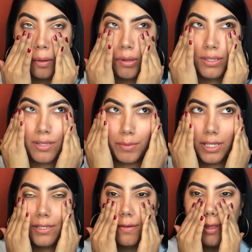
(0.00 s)
Well, to me
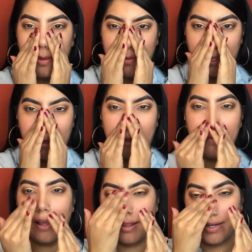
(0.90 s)
it's a while, but in
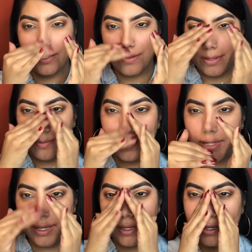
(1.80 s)
reality it's only been
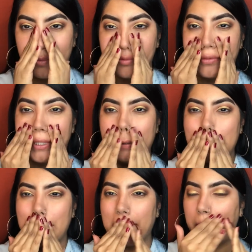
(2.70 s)
like a couple weeks.